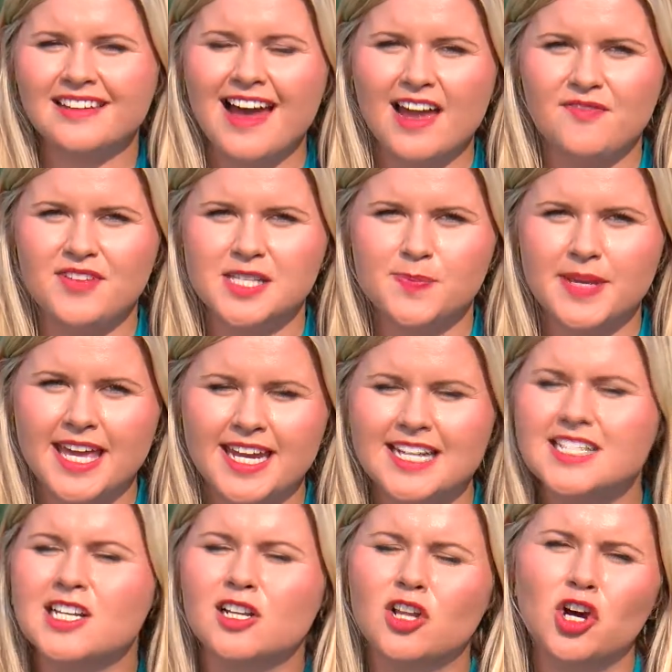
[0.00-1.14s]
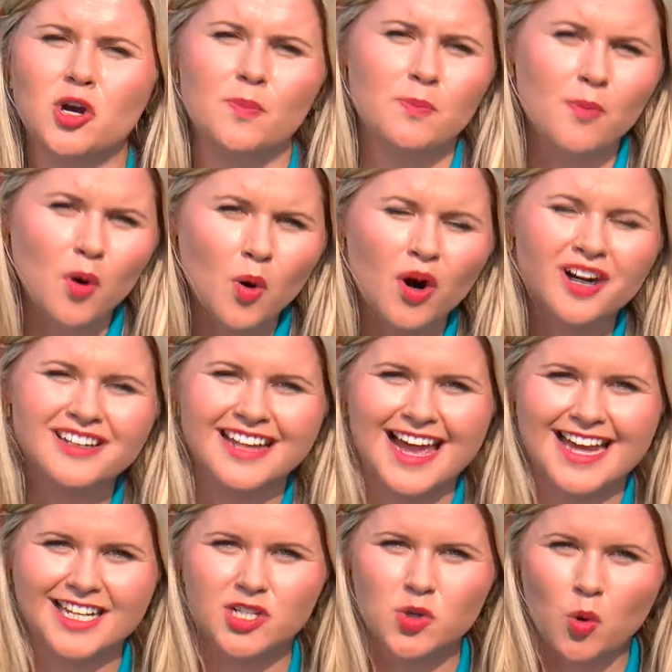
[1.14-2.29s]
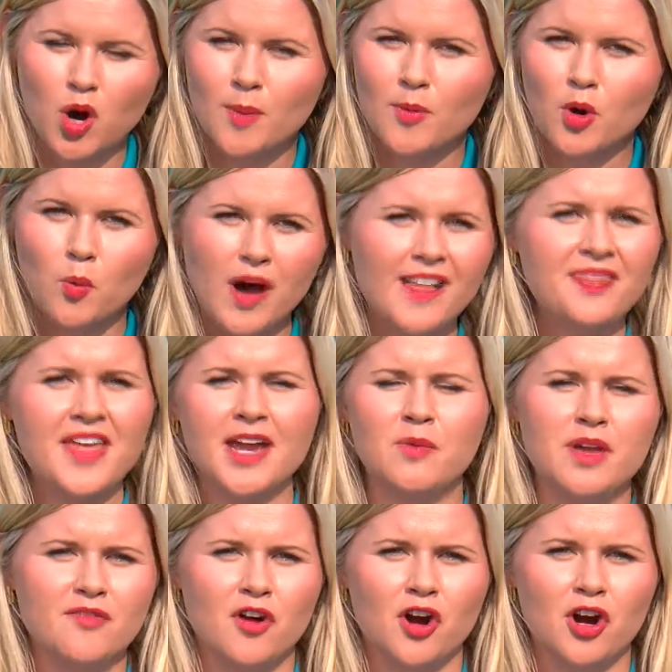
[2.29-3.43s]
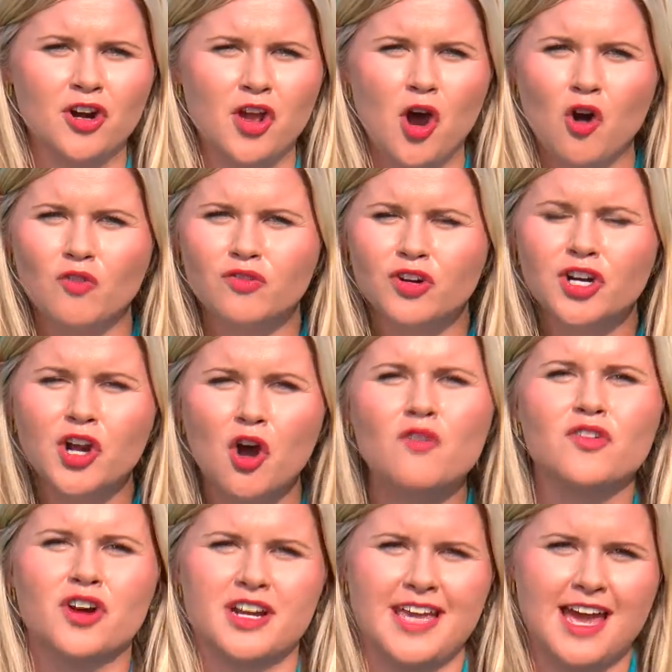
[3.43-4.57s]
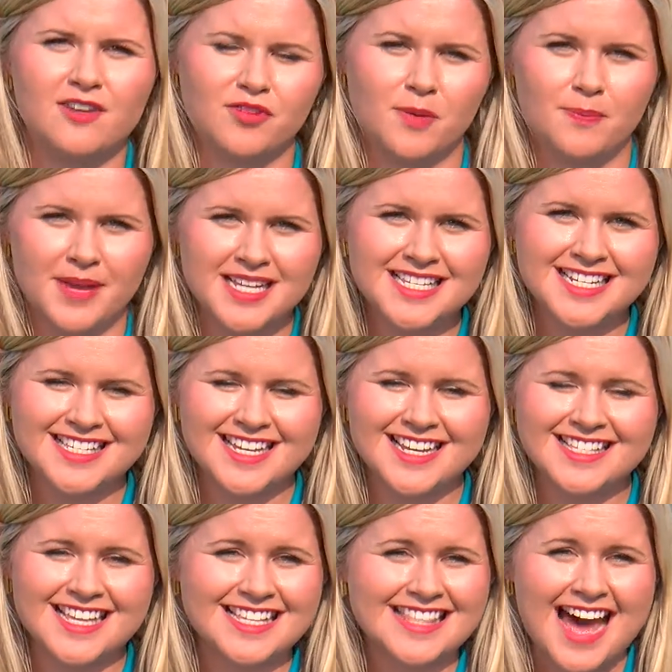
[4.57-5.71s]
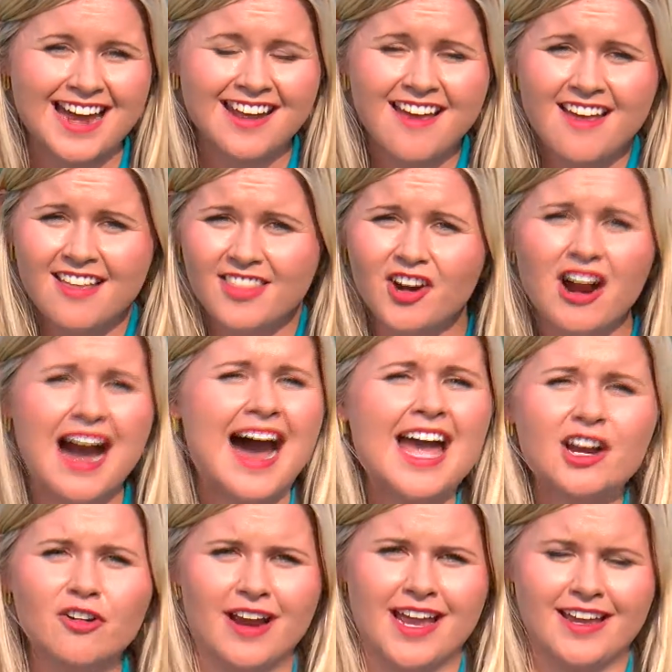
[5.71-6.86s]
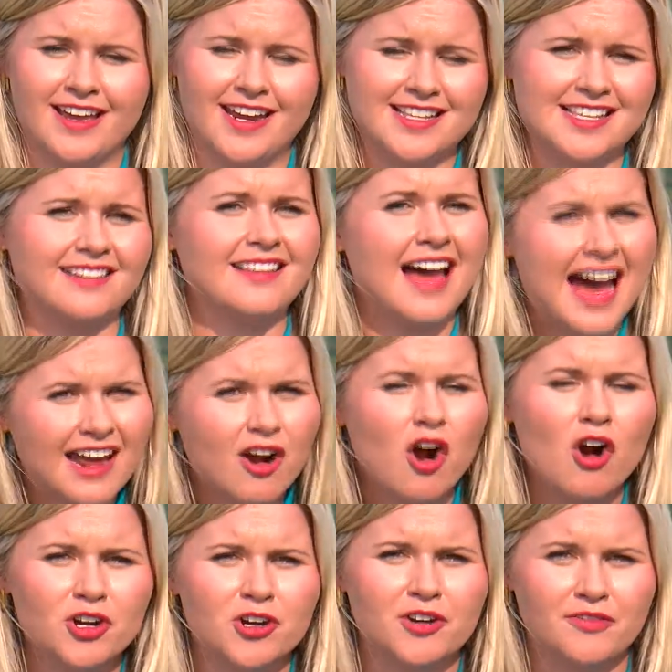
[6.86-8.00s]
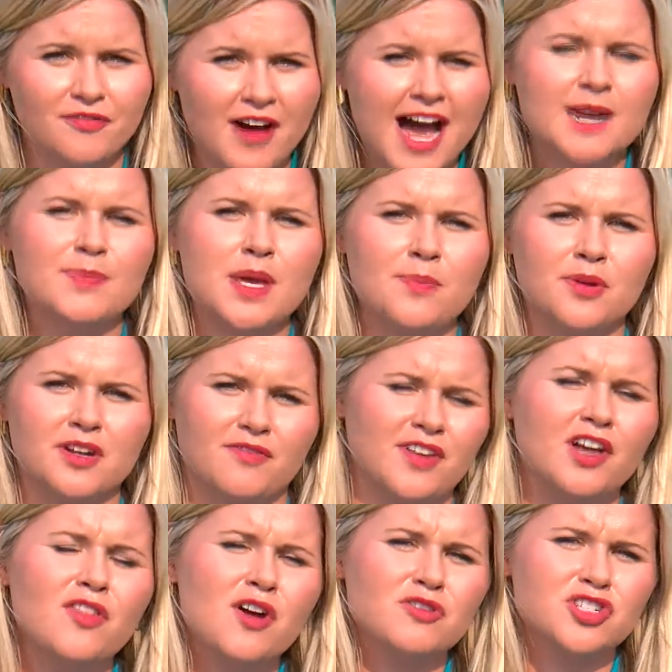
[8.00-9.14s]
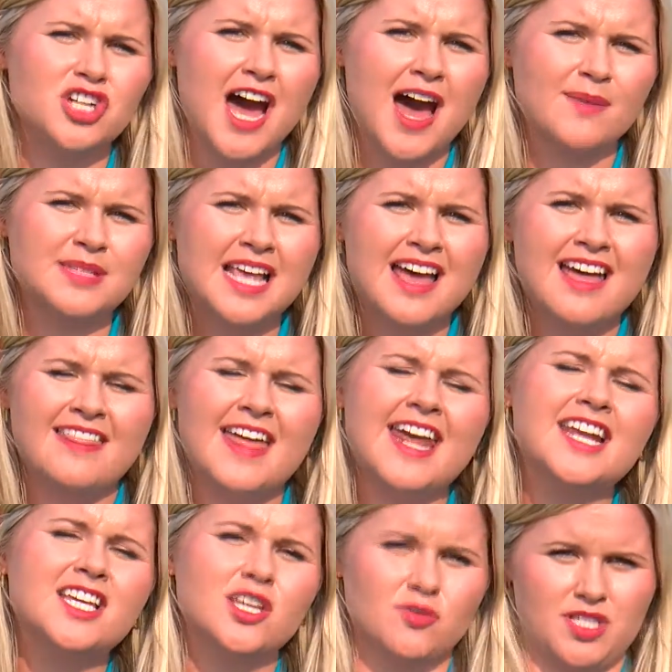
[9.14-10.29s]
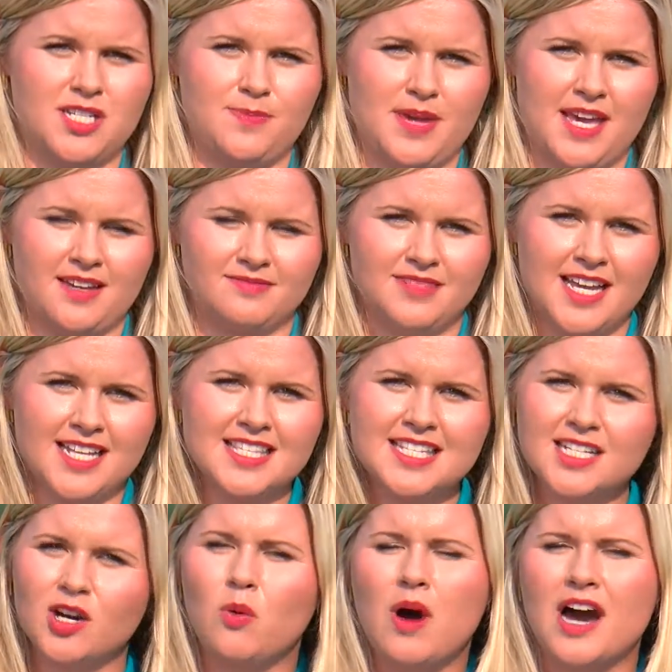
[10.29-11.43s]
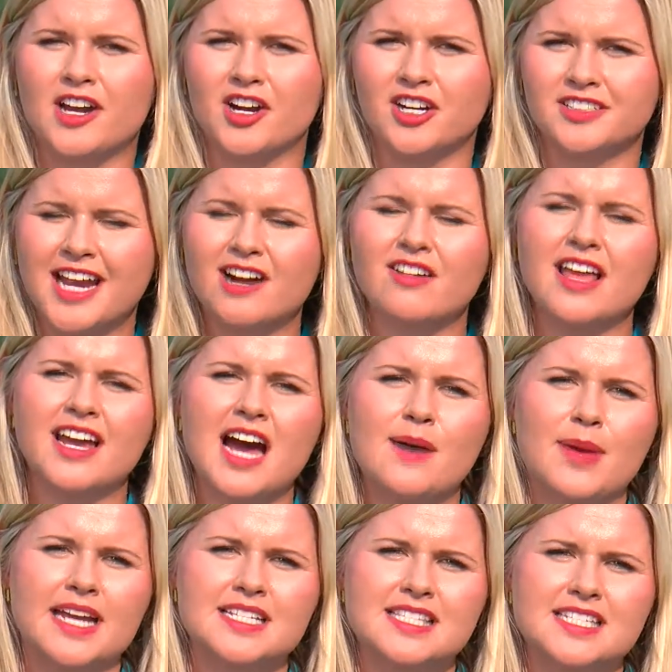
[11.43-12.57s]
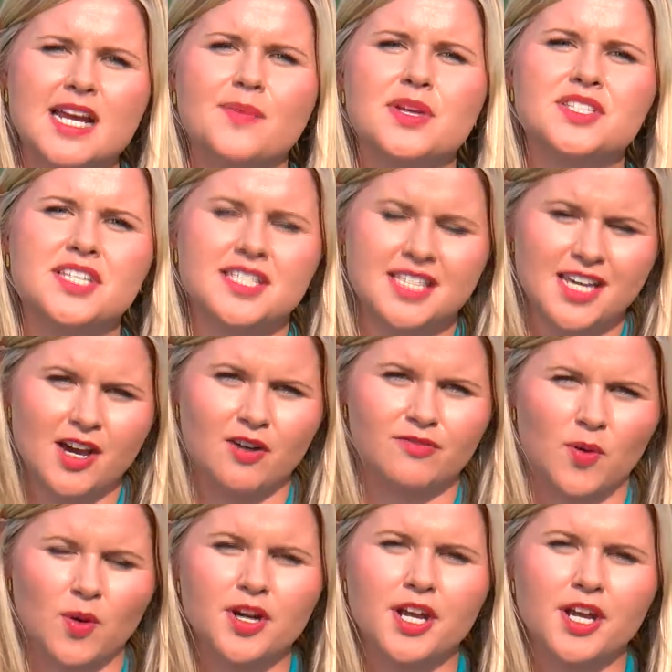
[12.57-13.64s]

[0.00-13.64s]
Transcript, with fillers: life is beginning to look more like normal, one thing we've heard over and over again from businesses is that they're hiring and it's a lot harder to find people to fill those jobs than it used to be. In Stillwater, Caroline Cummings, WCCO 4